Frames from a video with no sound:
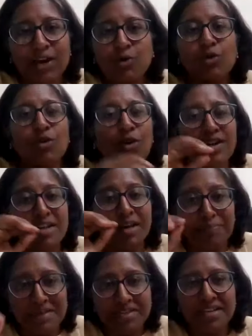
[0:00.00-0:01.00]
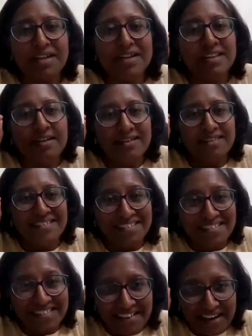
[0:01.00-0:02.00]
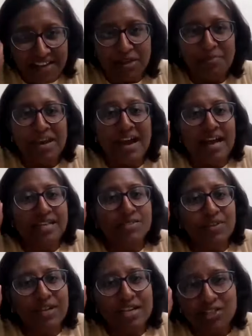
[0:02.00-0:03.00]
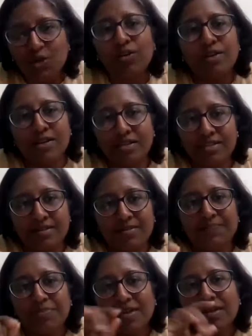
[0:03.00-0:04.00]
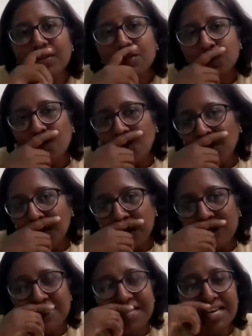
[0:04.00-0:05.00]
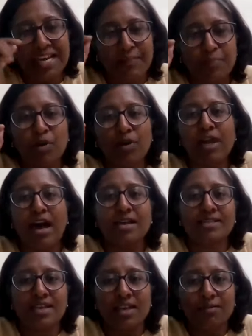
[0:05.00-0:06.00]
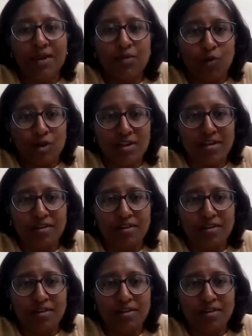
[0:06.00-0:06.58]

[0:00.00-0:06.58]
I could not appreciate the anemia as well as jaundice. So she kept on asking me